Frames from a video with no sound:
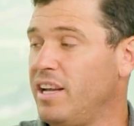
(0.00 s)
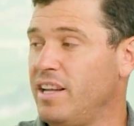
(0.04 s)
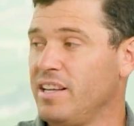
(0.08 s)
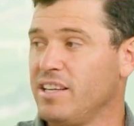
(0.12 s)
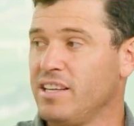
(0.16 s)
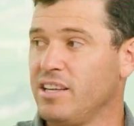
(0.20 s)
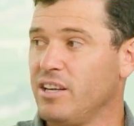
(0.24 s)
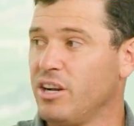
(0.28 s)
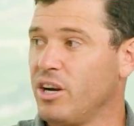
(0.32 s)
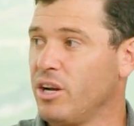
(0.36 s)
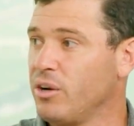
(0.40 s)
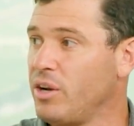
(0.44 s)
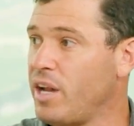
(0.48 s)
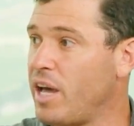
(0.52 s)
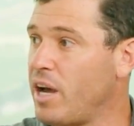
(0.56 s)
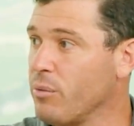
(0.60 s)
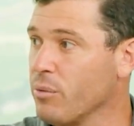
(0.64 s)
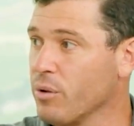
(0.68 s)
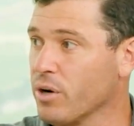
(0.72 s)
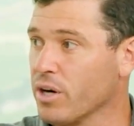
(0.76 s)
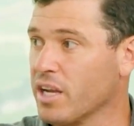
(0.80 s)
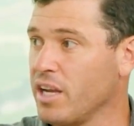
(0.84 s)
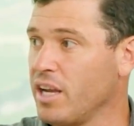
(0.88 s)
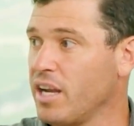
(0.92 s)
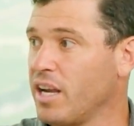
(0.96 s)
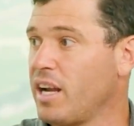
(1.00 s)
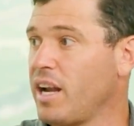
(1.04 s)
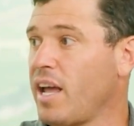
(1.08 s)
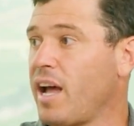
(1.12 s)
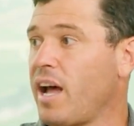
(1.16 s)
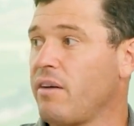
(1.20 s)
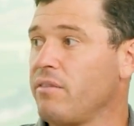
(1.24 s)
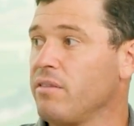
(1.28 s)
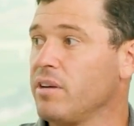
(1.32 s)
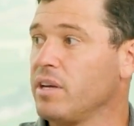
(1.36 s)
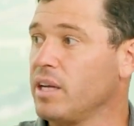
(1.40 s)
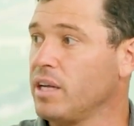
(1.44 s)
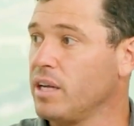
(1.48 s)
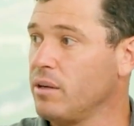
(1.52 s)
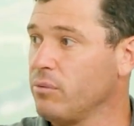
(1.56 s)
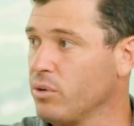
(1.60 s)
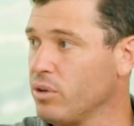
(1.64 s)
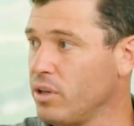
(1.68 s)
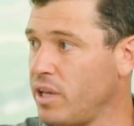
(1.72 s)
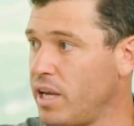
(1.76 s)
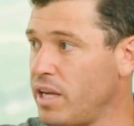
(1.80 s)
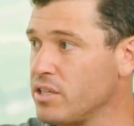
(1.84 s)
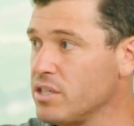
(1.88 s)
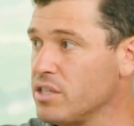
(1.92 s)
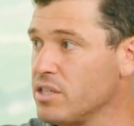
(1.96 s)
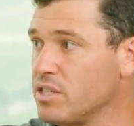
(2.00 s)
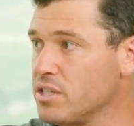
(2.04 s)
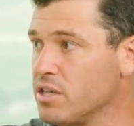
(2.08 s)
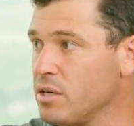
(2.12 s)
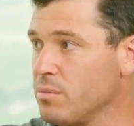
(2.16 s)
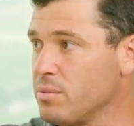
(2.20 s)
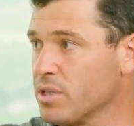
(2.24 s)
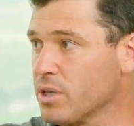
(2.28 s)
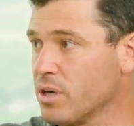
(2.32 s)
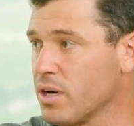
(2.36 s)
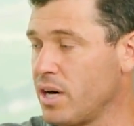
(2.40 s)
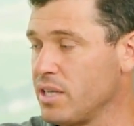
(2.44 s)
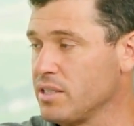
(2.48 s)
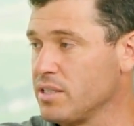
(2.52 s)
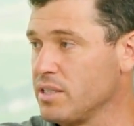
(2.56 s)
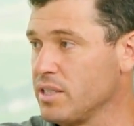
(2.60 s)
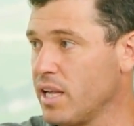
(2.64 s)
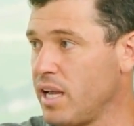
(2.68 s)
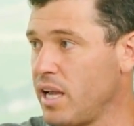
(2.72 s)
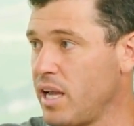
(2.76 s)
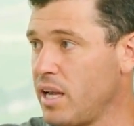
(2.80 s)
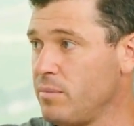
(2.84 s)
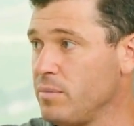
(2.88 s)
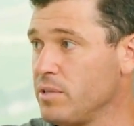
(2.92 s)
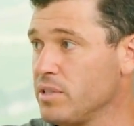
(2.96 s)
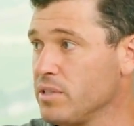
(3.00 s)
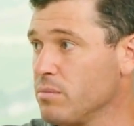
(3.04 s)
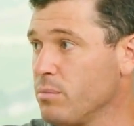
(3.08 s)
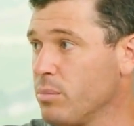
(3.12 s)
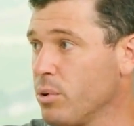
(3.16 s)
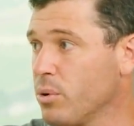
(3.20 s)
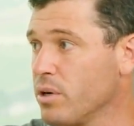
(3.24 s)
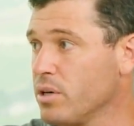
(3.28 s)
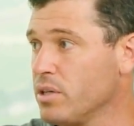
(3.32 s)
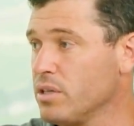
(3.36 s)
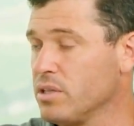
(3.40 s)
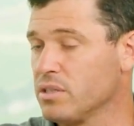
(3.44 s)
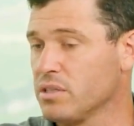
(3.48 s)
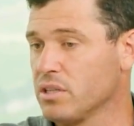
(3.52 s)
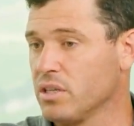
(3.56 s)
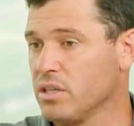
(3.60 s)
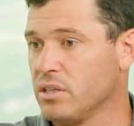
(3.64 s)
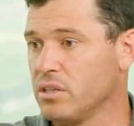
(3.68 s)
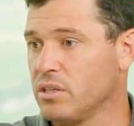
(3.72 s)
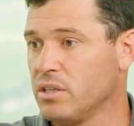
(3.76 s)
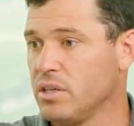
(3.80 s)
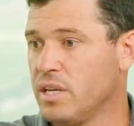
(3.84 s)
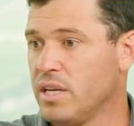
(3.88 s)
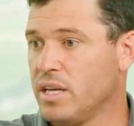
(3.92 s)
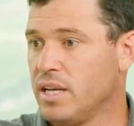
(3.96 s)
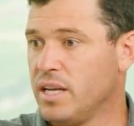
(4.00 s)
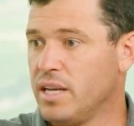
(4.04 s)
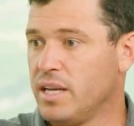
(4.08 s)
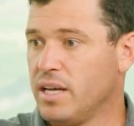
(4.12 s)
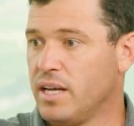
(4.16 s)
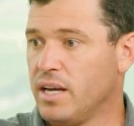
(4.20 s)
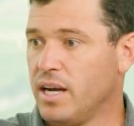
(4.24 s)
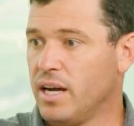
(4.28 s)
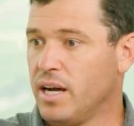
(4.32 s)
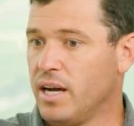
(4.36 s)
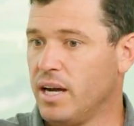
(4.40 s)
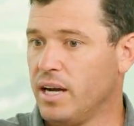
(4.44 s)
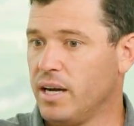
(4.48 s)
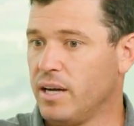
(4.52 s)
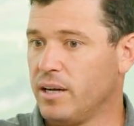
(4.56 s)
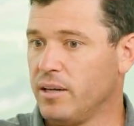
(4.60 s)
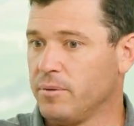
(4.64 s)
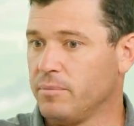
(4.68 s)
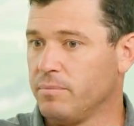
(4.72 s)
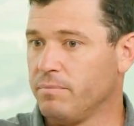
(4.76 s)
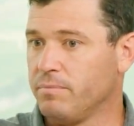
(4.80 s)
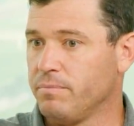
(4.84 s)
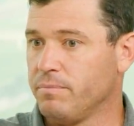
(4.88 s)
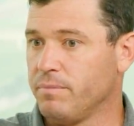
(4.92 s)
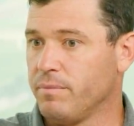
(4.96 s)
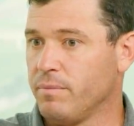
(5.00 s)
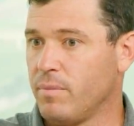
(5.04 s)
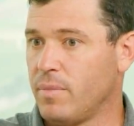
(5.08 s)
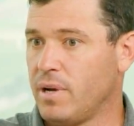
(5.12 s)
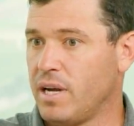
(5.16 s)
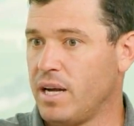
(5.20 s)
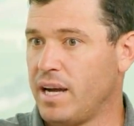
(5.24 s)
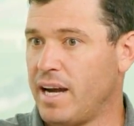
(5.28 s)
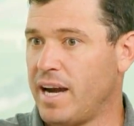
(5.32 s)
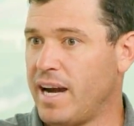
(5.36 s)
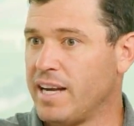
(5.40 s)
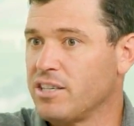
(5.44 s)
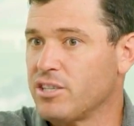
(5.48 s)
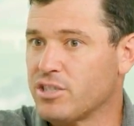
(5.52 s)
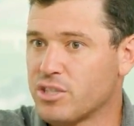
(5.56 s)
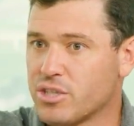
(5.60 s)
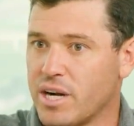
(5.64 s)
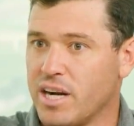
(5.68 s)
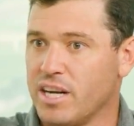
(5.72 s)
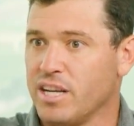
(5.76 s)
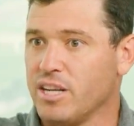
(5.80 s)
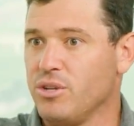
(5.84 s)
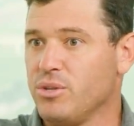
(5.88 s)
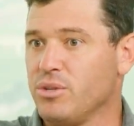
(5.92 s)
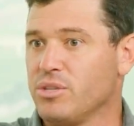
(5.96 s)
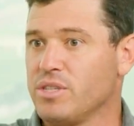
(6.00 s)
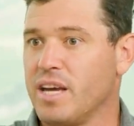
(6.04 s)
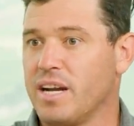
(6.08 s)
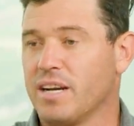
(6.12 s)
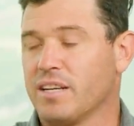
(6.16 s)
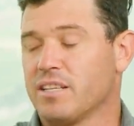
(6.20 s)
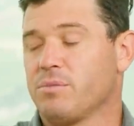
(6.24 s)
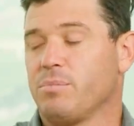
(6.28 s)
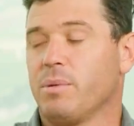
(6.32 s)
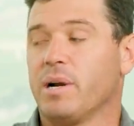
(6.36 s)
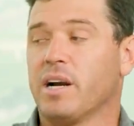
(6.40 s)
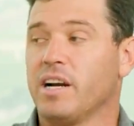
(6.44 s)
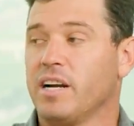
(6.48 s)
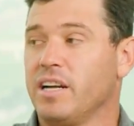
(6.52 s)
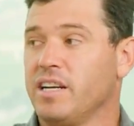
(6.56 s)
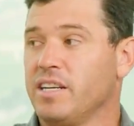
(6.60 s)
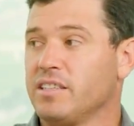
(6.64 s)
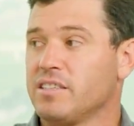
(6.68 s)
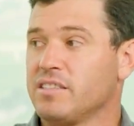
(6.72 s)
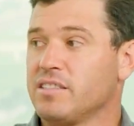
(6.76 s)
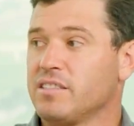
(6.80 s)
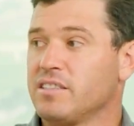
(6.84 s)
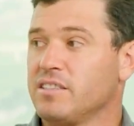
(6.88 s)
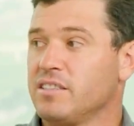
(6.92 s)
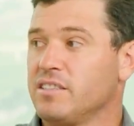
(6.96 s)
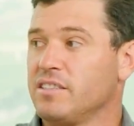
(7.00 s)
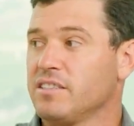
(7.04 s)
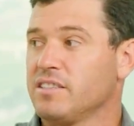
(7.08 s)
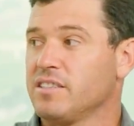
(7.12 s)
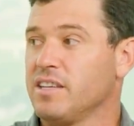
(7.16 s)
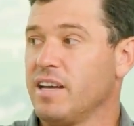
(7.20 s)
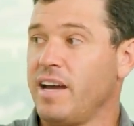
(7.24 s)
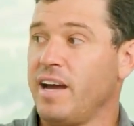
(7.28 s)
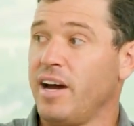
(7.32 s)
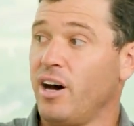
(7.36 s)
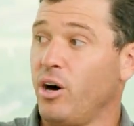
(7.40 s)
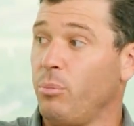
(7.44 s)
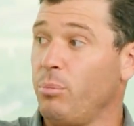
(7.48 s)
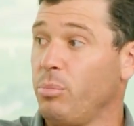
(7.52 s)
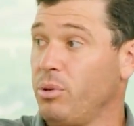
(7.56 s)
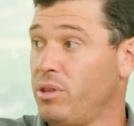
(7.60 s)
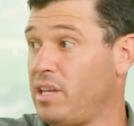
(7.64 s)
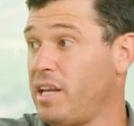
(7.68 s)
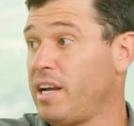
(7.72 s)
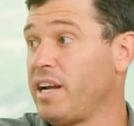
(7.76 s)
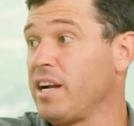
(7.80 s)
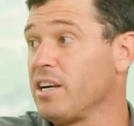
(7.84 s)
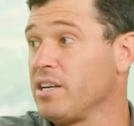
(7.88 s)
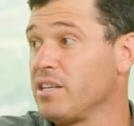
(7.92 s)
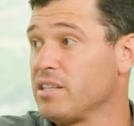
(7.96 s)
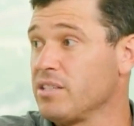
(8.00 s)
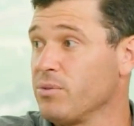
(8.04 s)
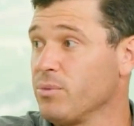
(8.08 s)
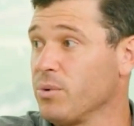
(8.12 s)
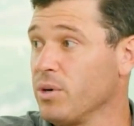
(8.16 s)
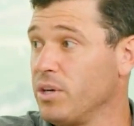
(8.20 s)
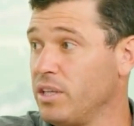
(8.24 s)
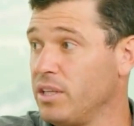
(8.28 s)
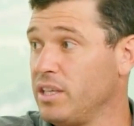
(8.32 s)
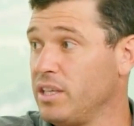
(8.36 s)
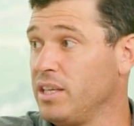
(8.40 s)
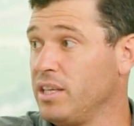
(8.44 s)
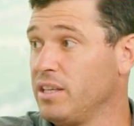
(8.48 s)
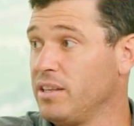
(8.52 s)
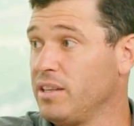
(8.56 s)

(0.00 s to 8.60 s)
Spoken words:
You know, networking and having relationships across the game is important. So I just try to use that experience to help players, really.